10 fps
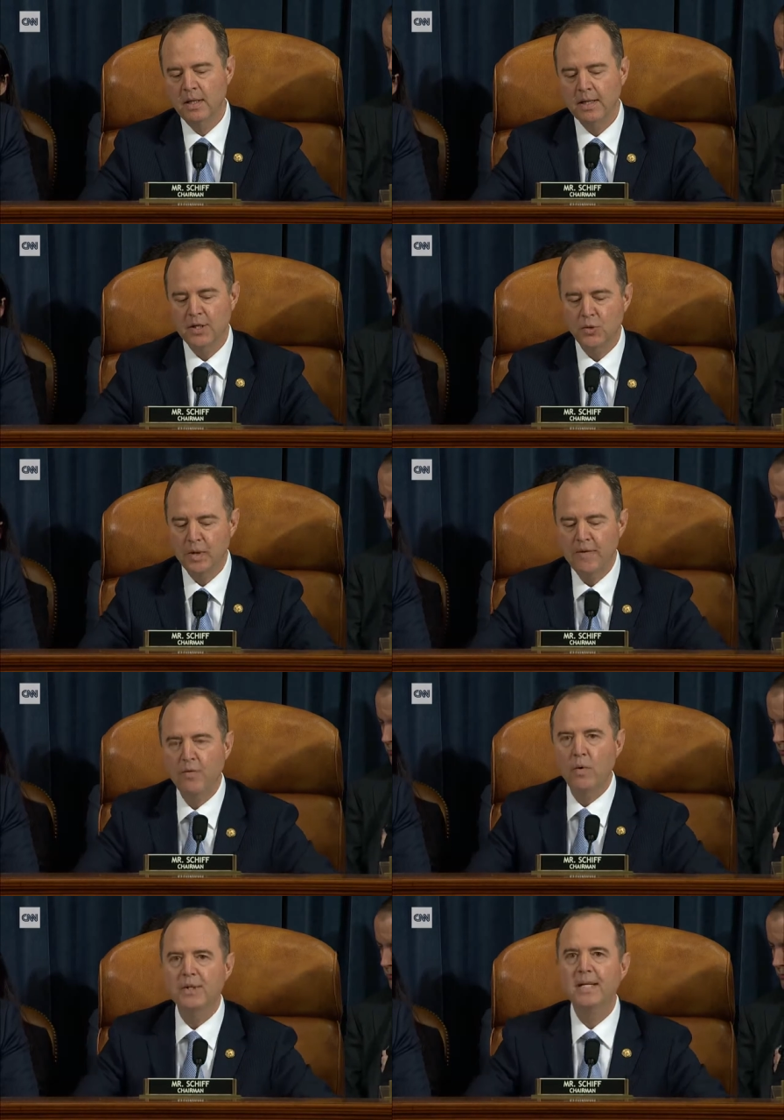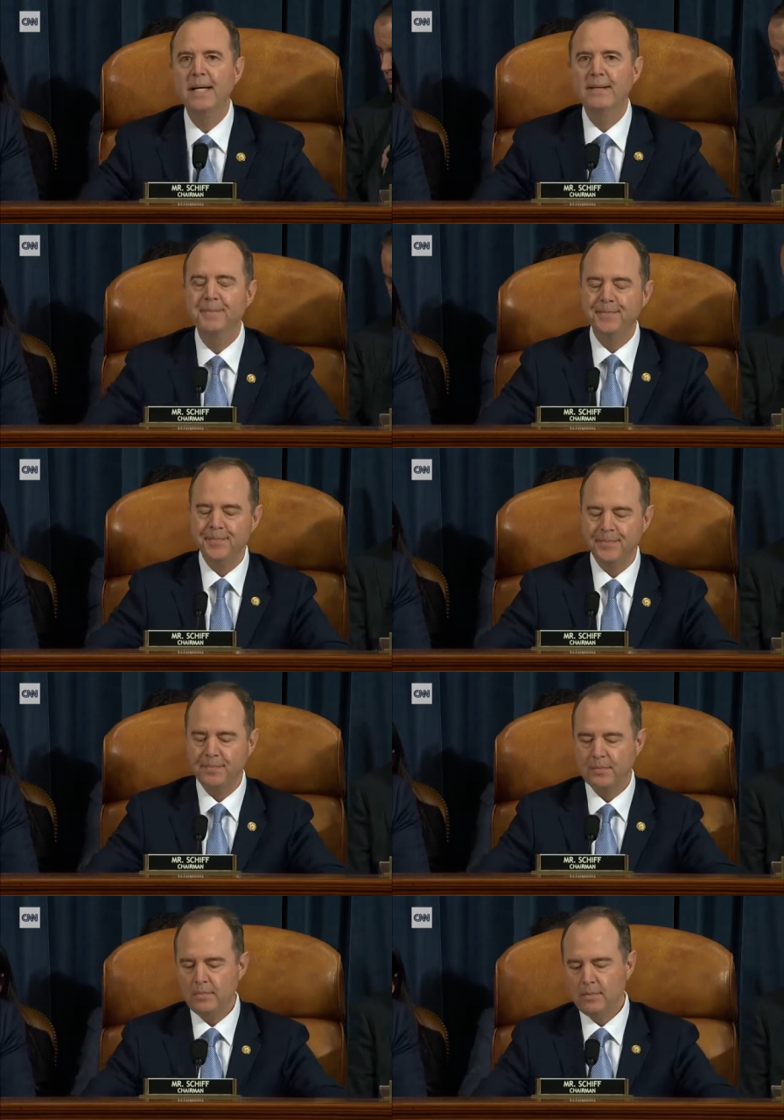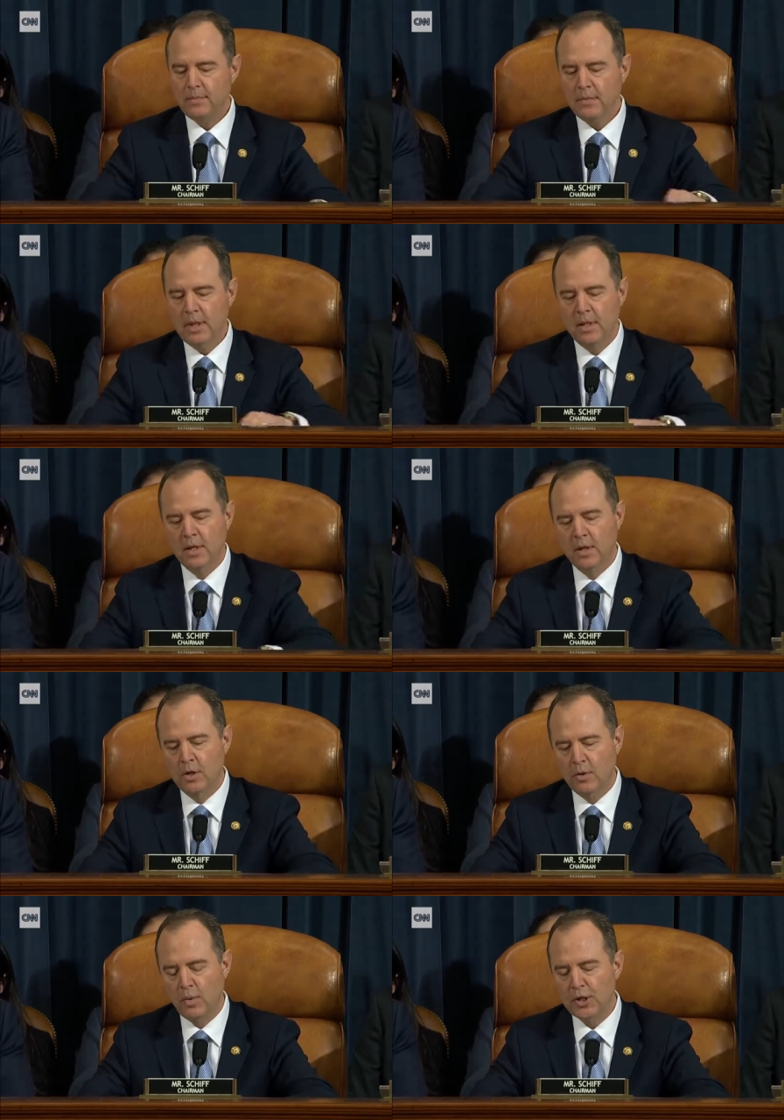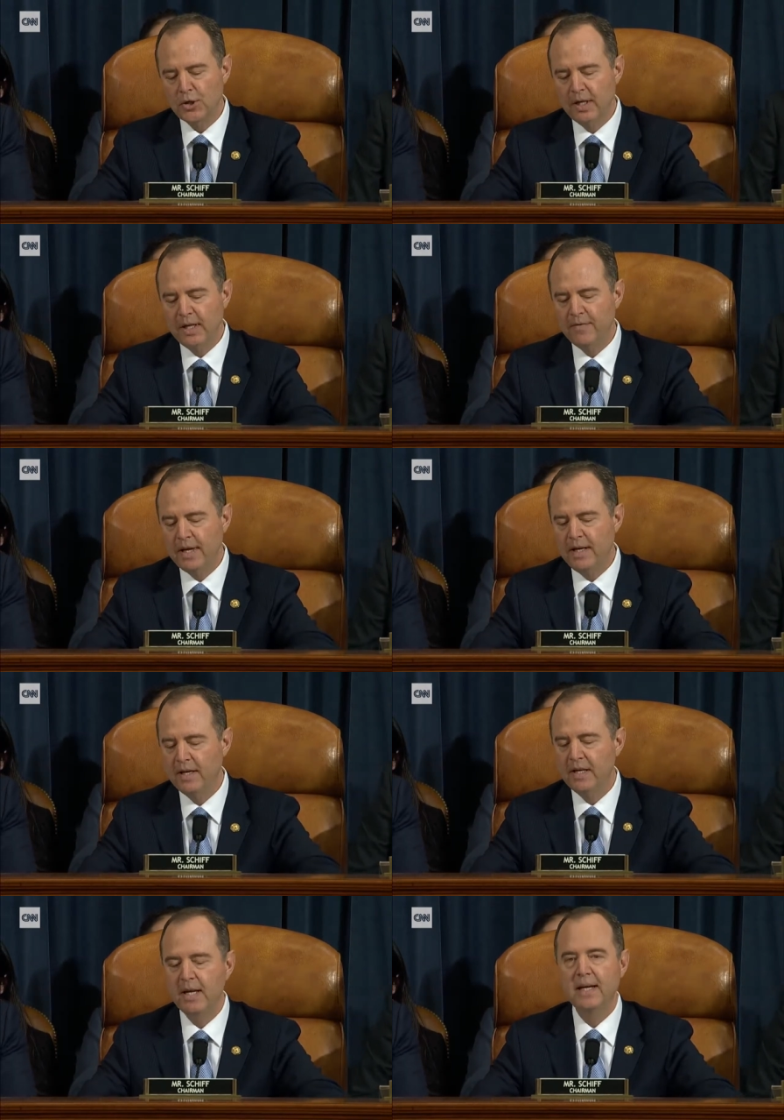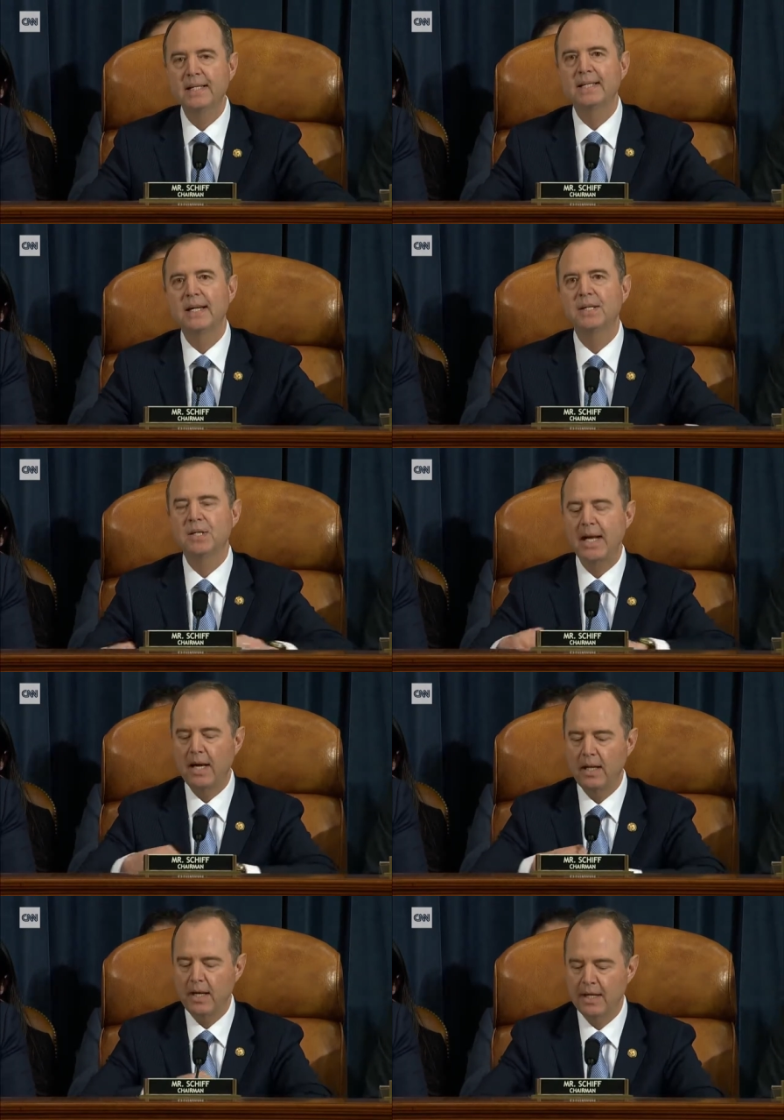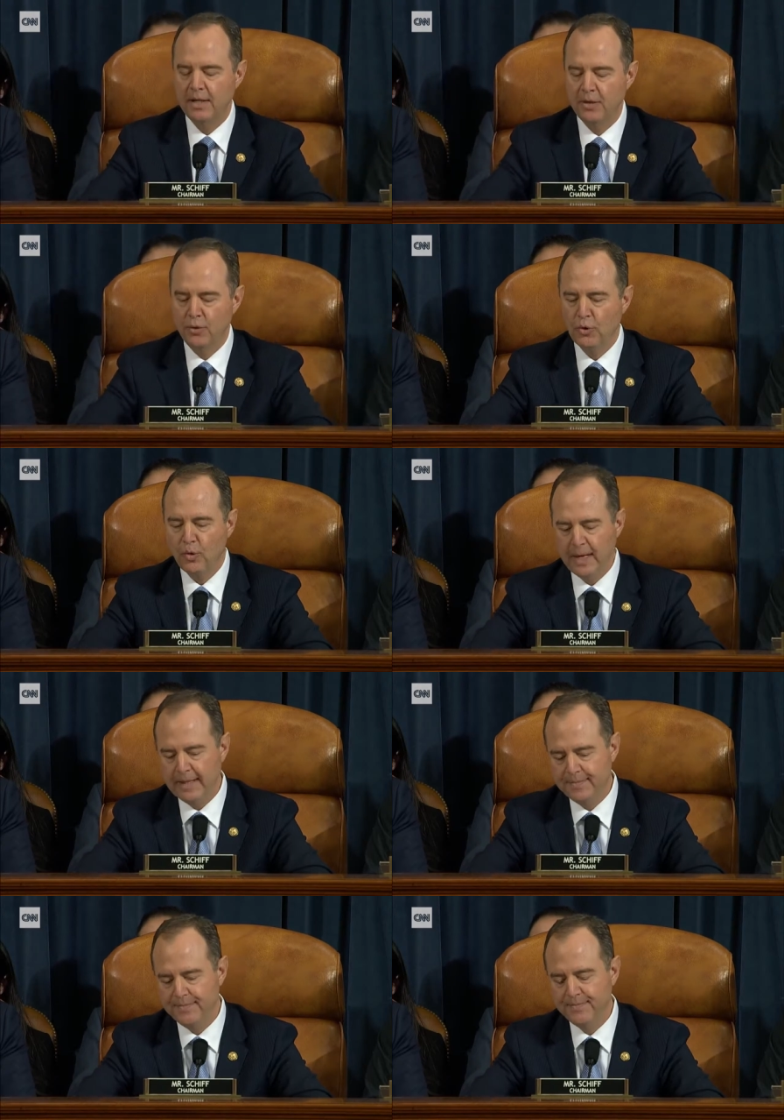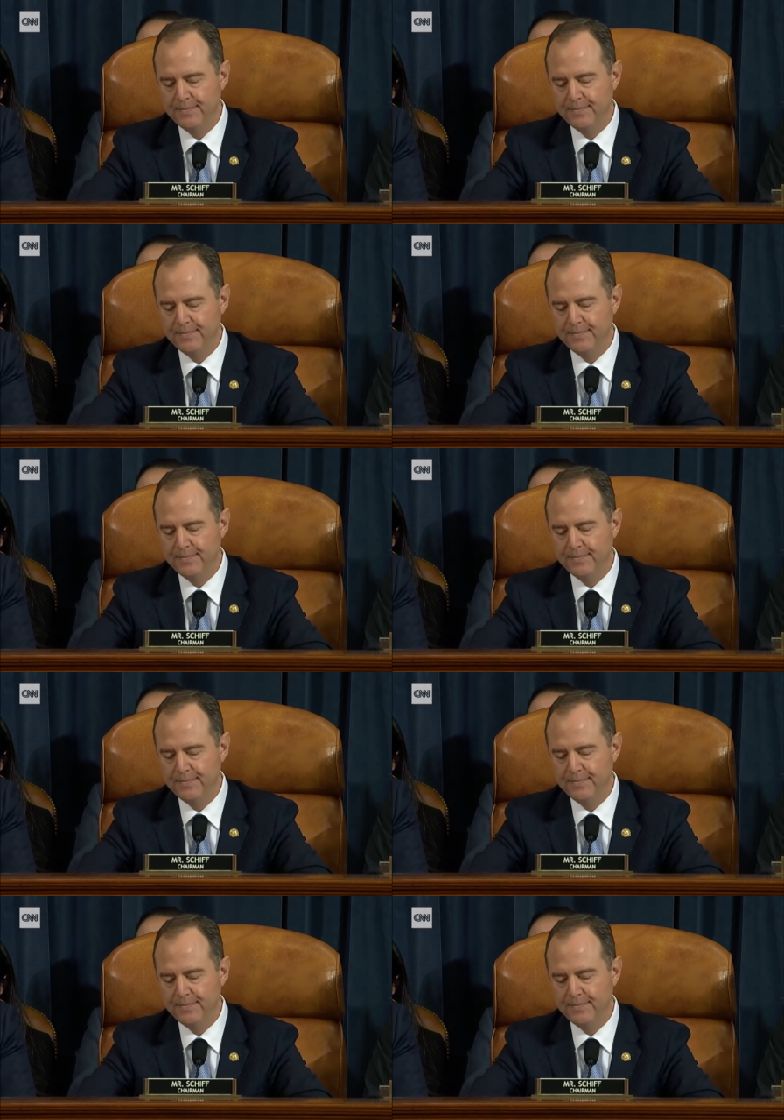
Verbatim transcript: In 2014, Russia invaded the United States ally, Ukraine,